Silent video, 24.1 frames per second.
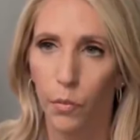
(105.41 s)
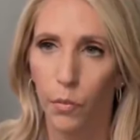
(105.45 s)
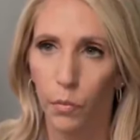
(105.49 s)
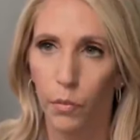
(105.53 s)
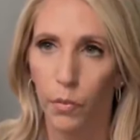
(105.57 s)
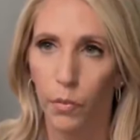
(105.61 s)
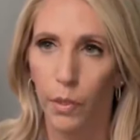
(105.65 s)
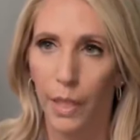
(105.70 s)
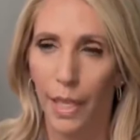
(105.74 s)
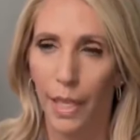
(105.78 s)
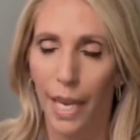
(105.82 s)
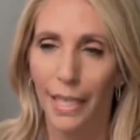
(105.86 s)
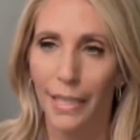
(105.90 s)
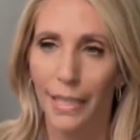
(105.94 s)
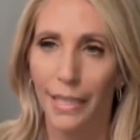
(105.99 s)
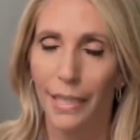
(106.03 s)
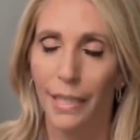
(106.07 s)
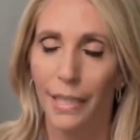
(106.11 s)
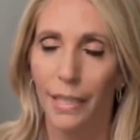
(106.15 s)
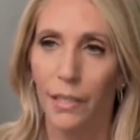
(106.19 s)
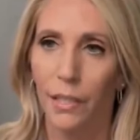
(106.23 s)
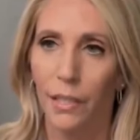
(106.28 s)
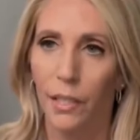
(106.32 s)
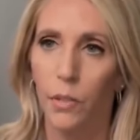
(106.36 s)
the, the
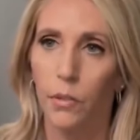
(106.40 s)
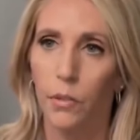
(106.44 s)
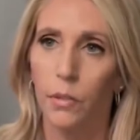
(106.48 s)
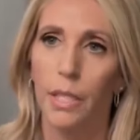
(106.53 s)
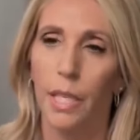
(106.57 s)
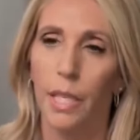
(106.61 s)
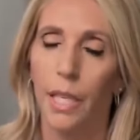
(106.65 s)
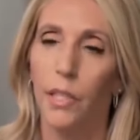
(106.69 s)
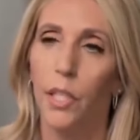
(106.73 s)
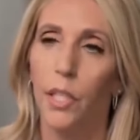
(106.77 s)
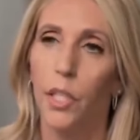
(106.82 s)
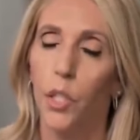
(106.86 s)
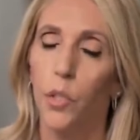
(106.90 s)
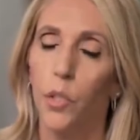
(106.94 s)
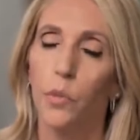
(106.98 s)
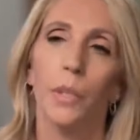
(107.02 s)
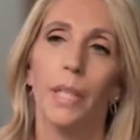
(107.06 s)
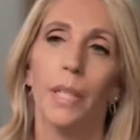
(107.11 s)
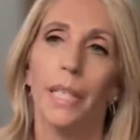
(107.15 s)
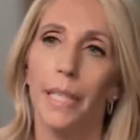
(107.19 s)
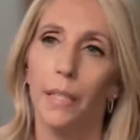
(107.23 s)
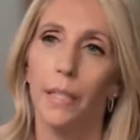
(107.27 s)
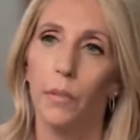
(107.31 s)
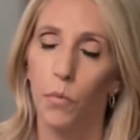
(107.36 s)
idea that you said that
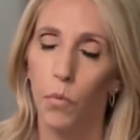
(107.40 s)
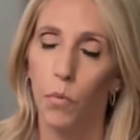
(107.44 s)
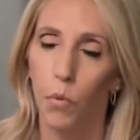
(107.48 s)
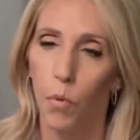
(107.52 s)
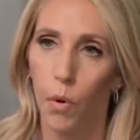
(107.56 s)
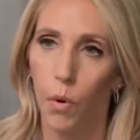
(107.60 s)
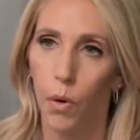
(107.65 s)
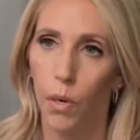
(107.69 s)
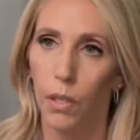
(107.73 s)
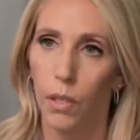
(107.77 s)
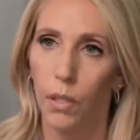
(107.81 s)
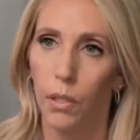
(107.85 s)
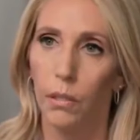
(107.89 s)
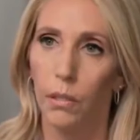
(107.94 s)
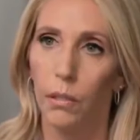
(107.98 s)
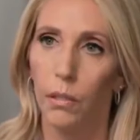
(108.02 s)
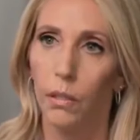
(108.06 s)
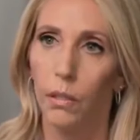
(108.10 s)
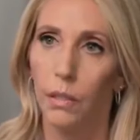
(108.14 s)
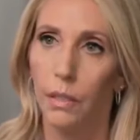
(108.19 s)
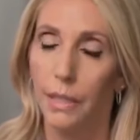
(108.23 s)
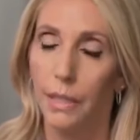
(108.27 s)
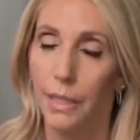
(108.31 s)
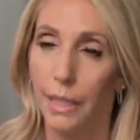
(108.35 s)
you were in war.
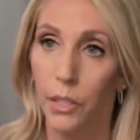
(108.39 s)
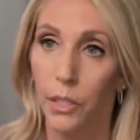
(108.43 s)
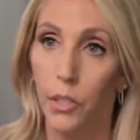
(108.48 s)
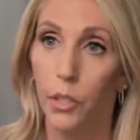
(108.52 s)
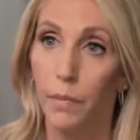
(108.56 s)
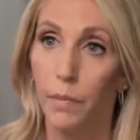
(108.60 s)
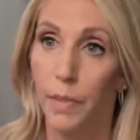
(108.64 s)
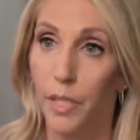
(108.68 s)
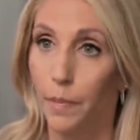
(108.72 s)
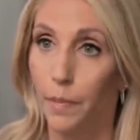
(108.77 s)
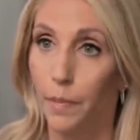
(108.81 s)
Yeah. Did you